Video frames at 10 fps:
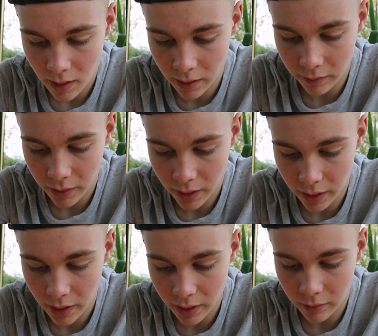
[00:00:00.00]
I don't think
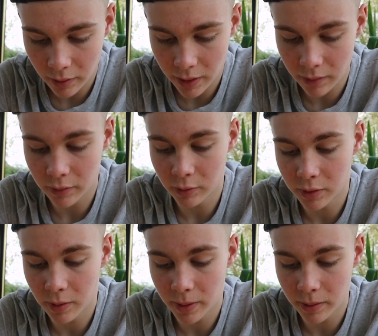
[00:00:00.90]
I can get the rating full
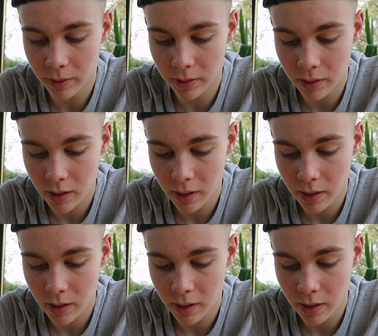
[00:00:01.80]
stop anyway.